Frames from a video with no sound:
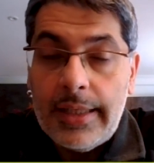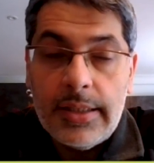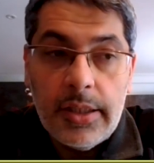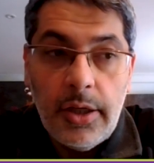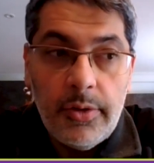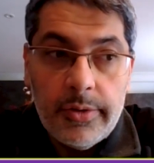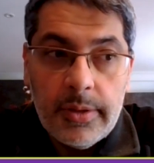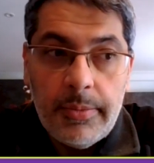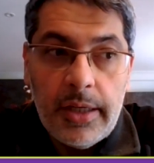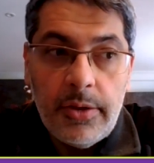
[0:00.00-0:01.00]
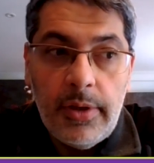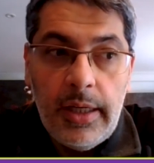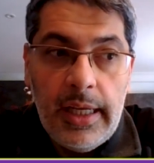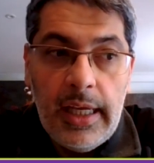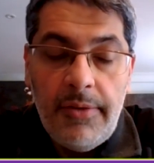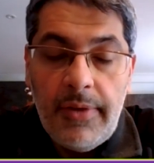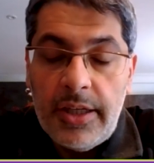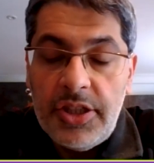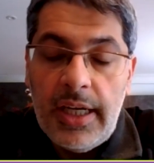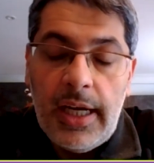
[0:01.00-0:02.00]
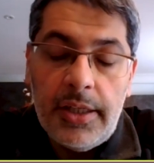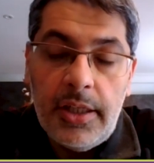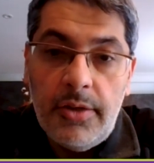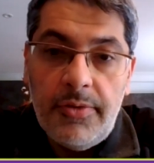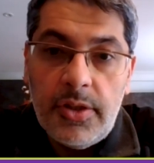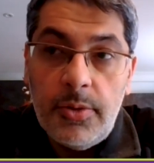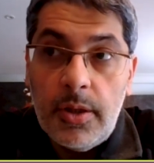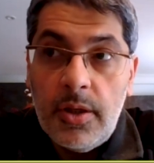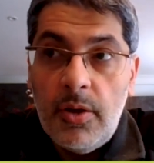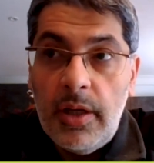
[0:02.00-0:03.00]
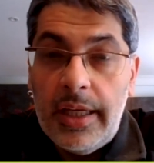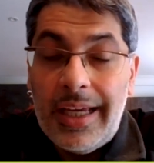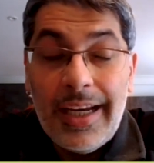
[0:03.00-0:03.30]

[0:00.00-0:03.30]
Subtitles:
to go on some manual leave, and she handed over to her colleague,